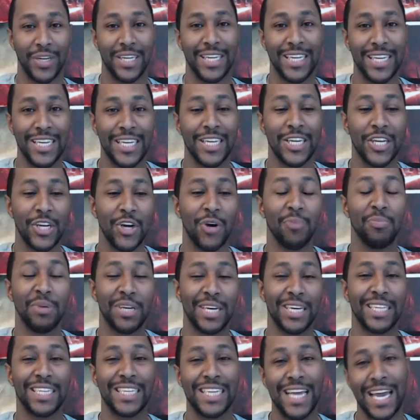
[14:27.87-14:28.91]
He killed
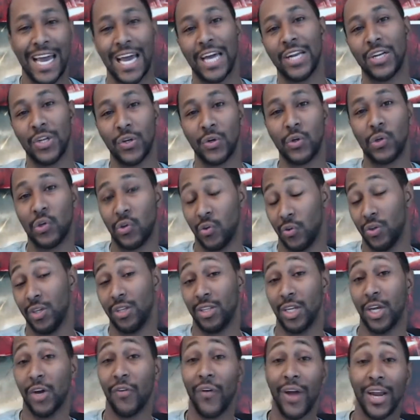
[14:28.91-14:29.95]
because he had no choice.
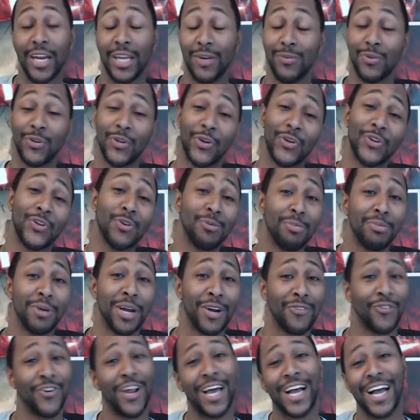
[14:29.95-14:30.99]
And granted, he was only Superman
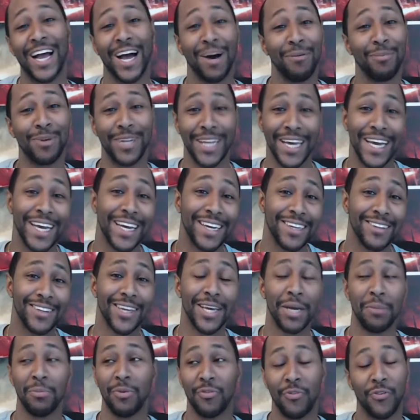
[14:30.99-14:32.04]
for like a couple of days
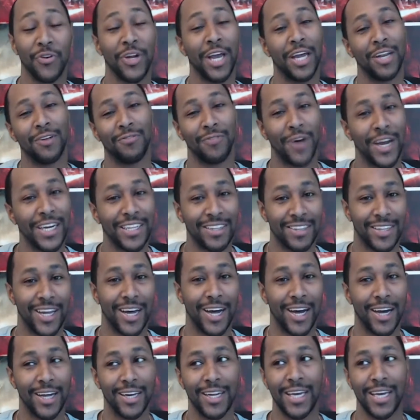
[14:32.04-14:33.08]
before he had to fight
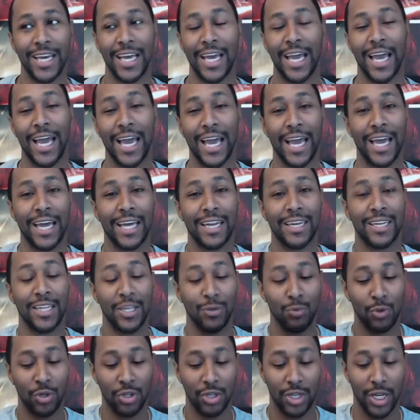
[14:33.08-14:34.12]
Zod, and
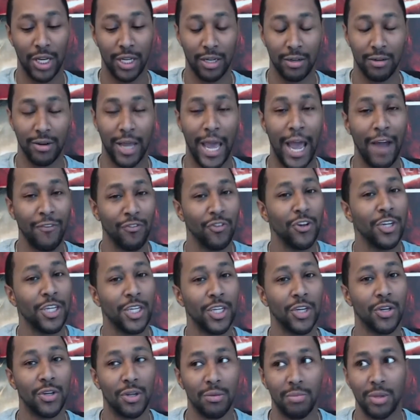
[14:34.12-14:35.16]
after he
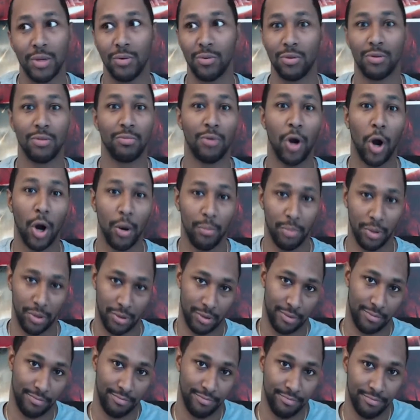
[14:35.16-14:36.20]
killed him, he was heartbroken.
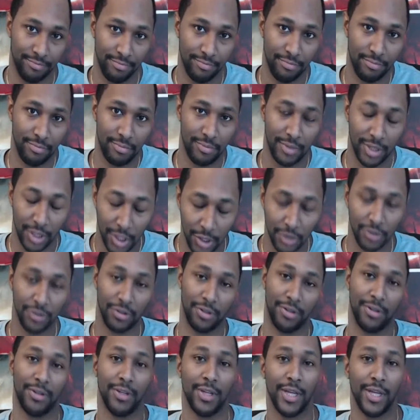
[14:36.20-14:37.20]
Literally.